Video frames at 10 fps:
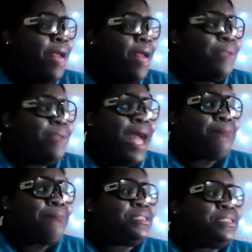But I'm
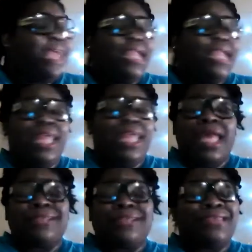sitting here,
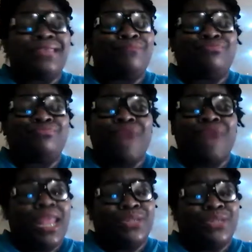sitting
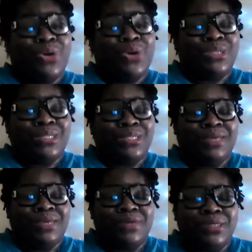pretty, Dawns and
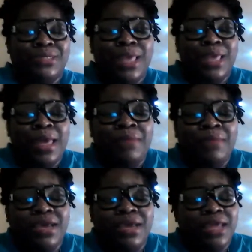Divas,
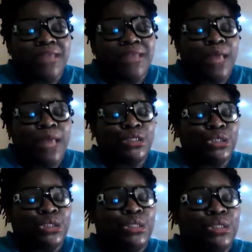because I
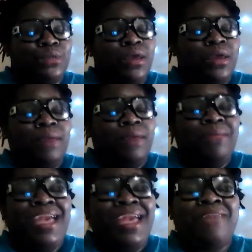just
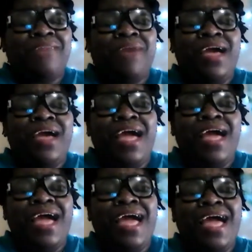made
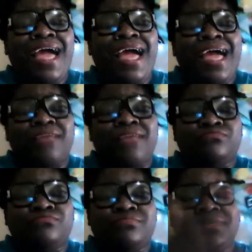my
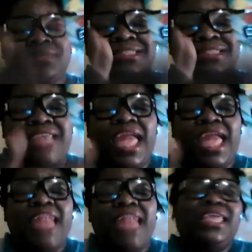
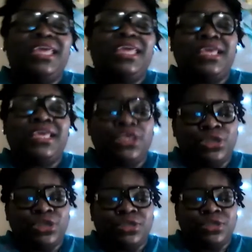
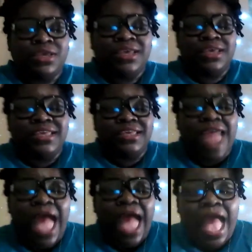dailies.
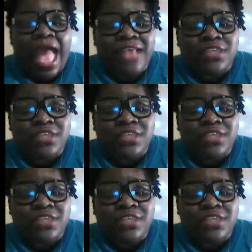Yes.